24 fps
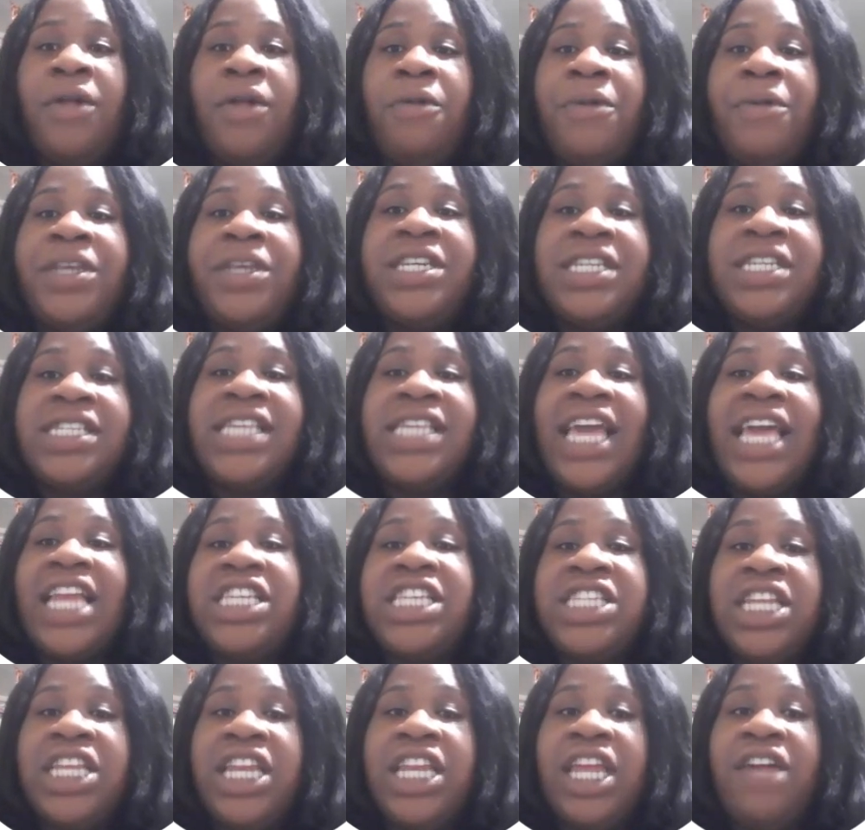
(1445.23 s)
which is
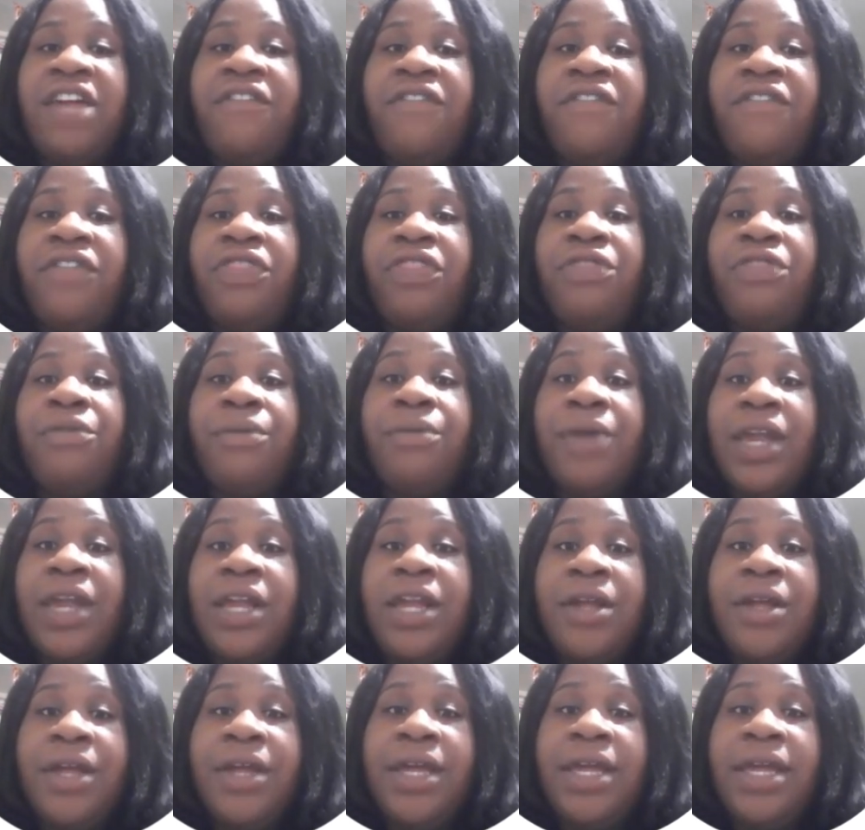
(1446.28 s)

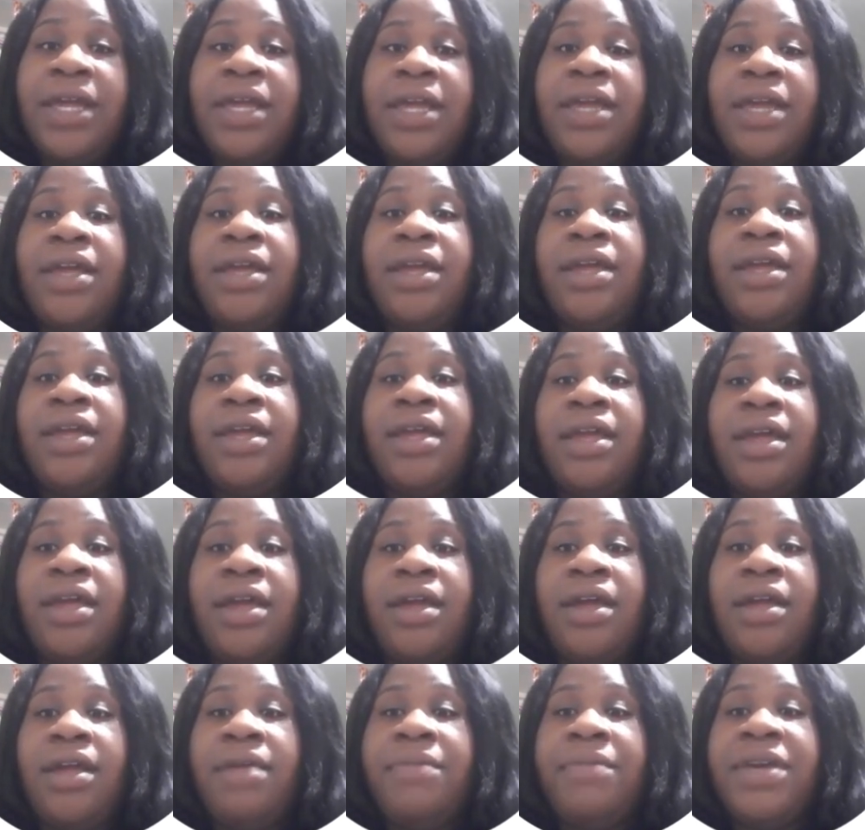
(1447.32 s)
HNF3.
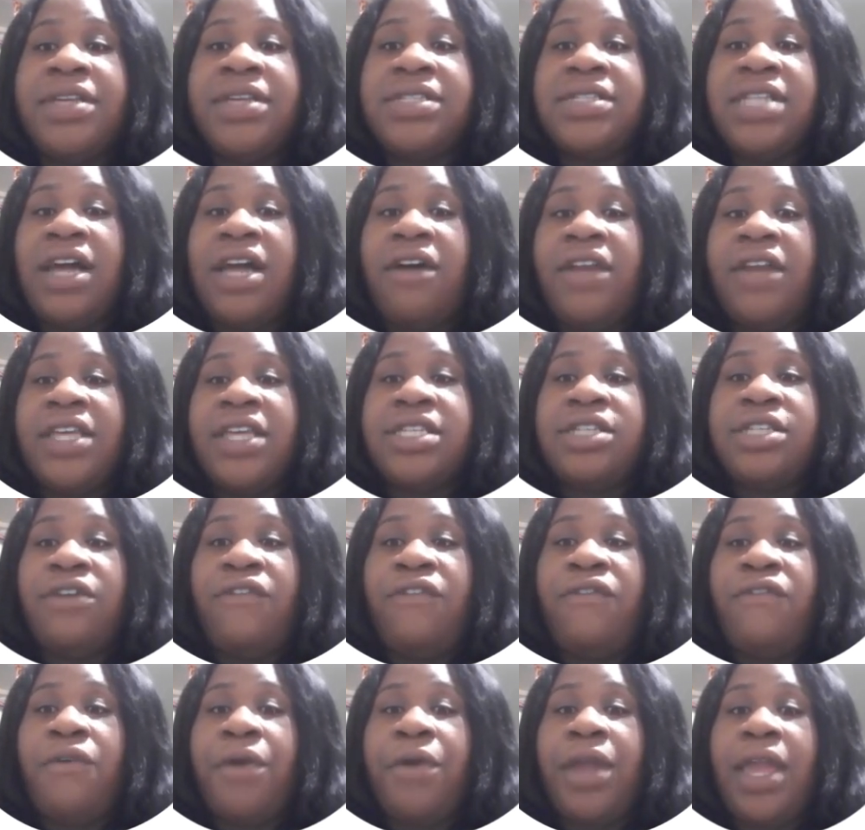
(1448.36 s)
It's known as the
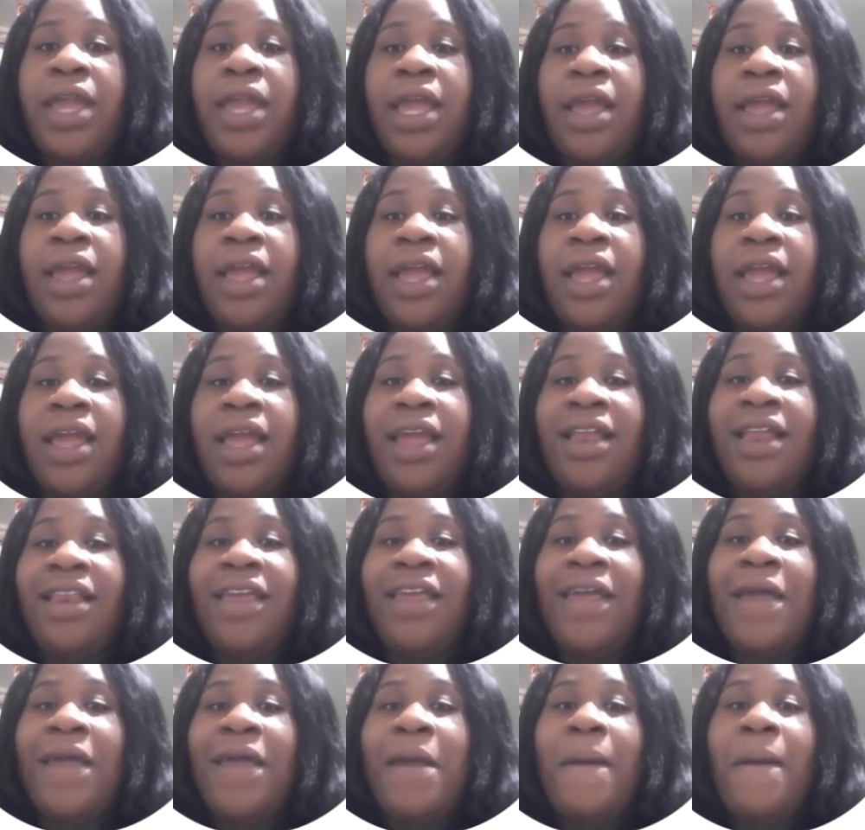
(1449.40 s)
forkhead
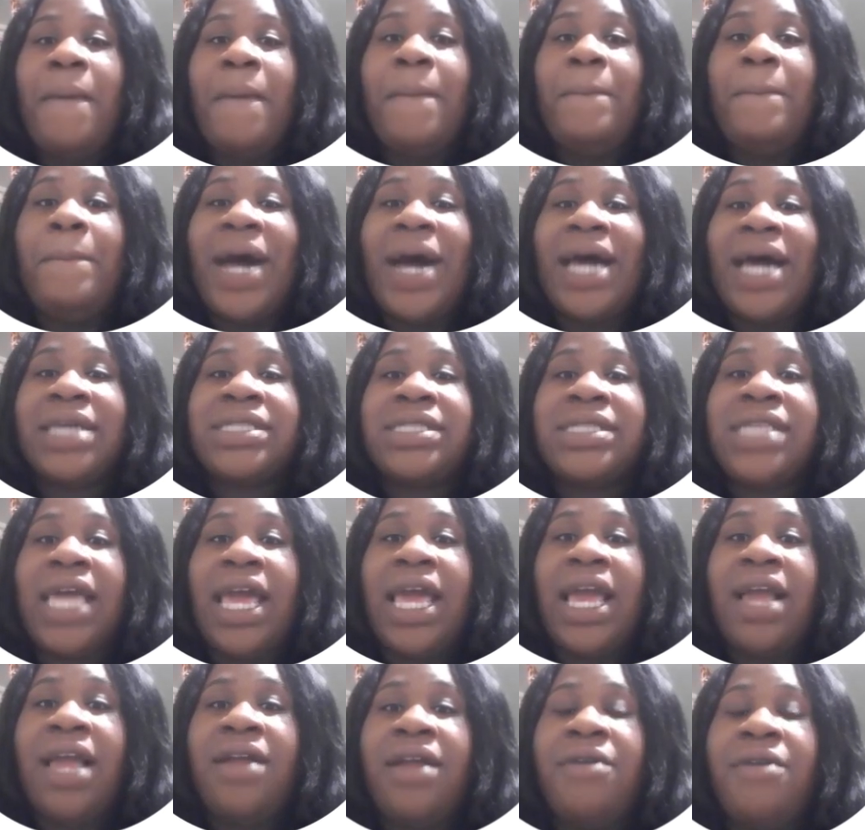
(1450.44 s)
box
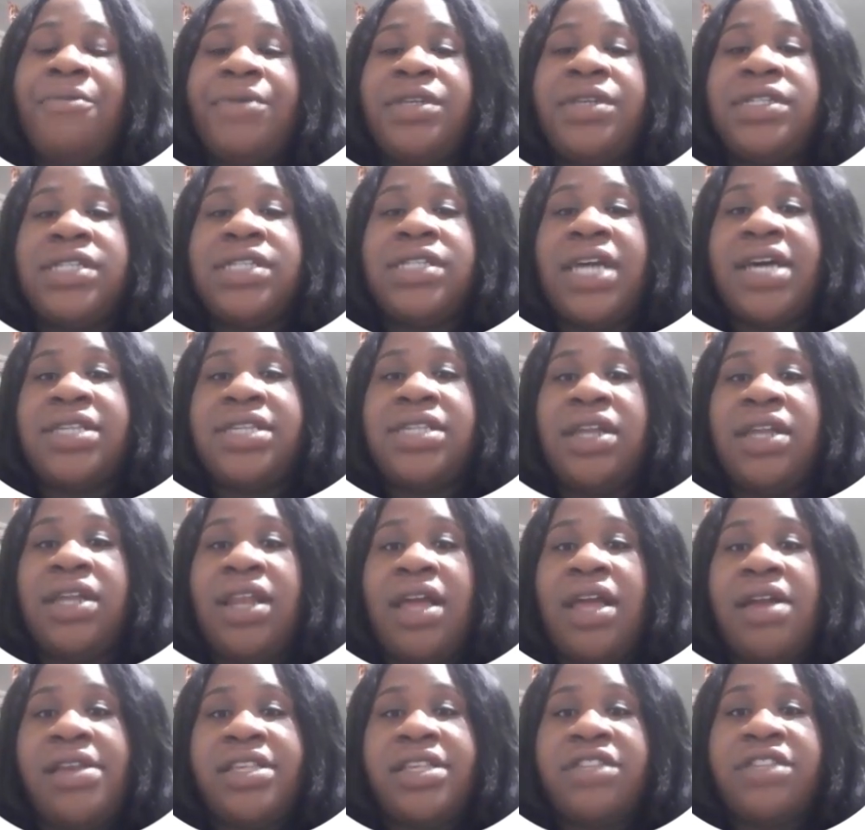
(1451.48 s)
A, which is also
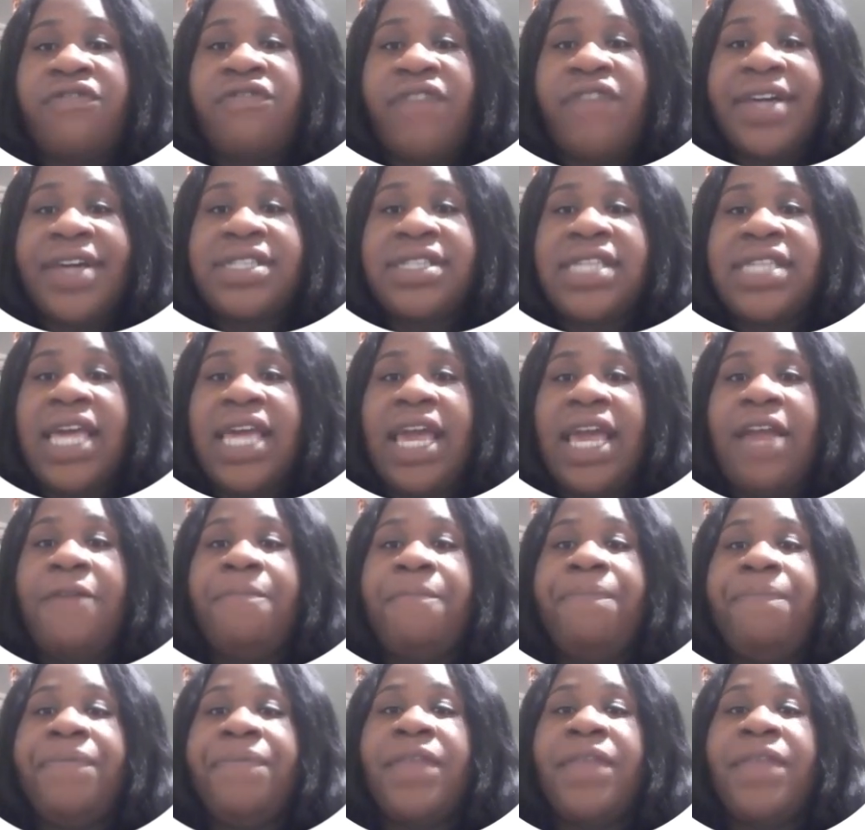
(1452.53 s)
known as FOXA.